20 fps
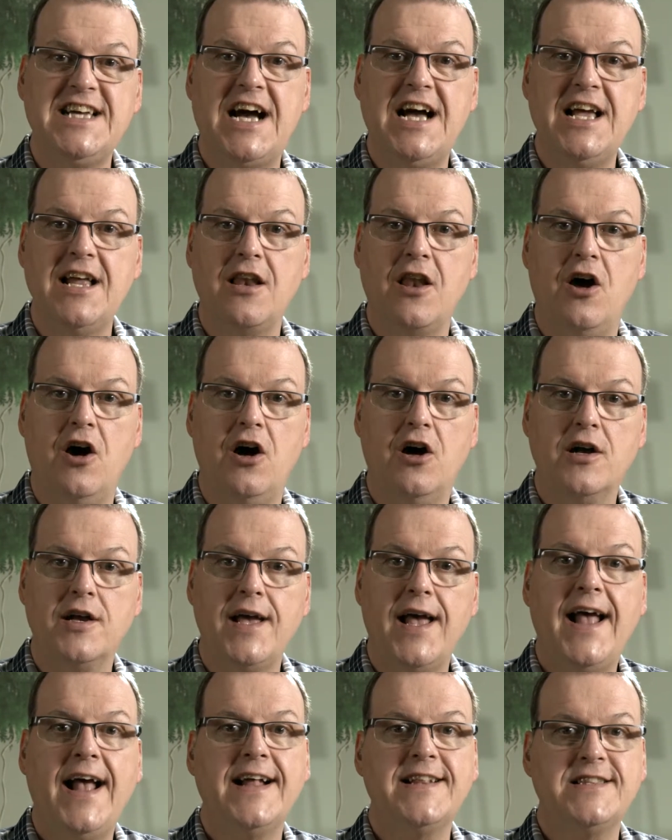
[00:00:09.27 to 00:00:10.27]

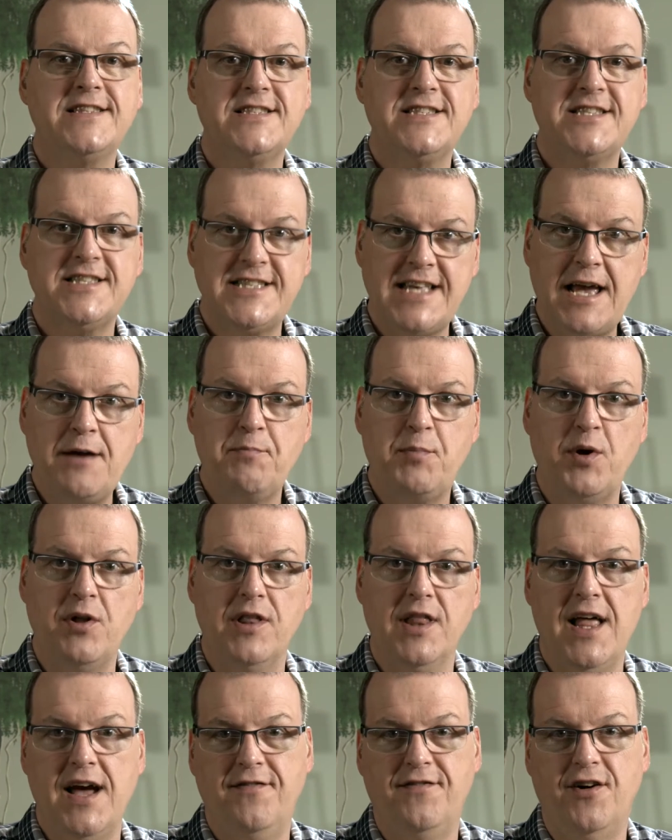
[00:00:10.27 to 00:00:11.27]
dialogue at the
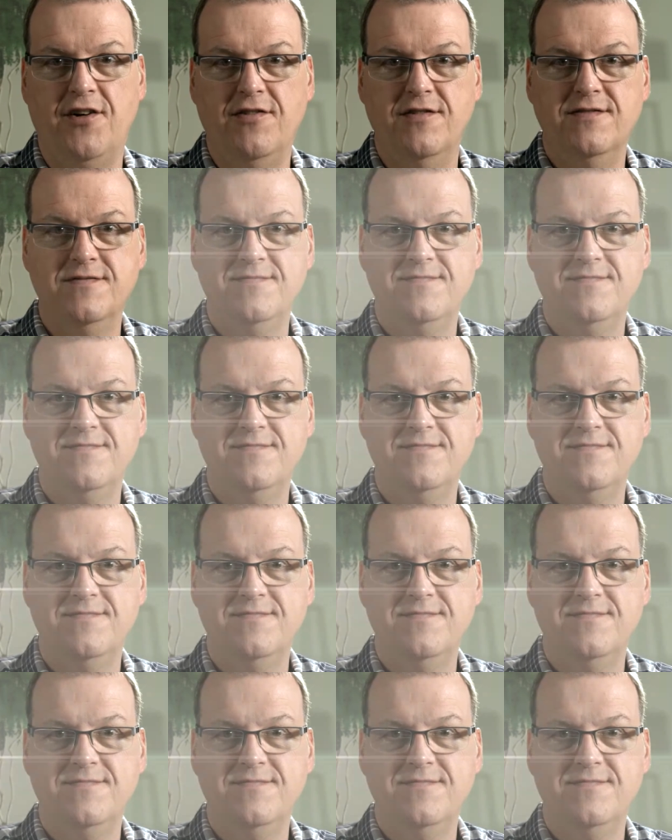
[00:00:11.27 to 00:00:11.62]
sample level.